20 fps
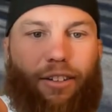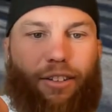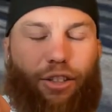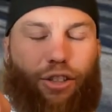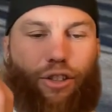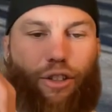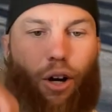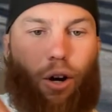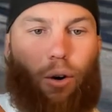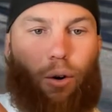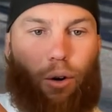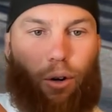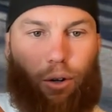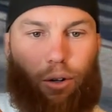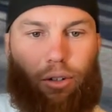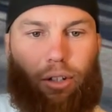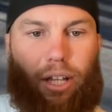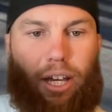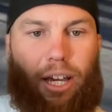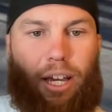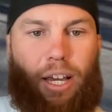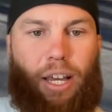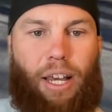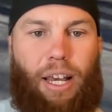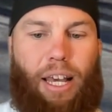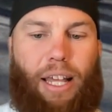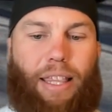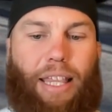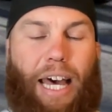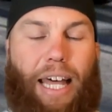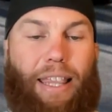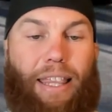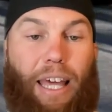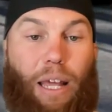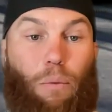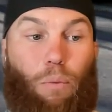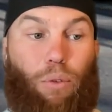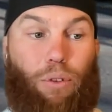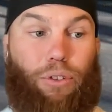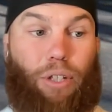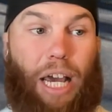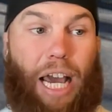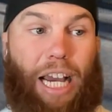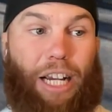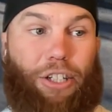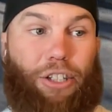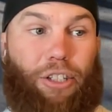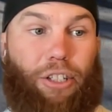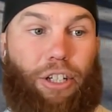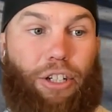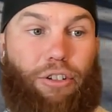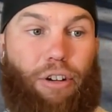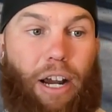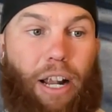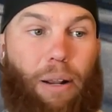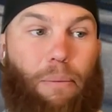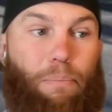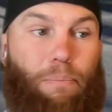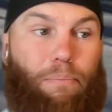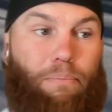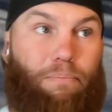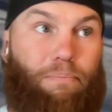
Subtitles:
so early that then we'll actually try to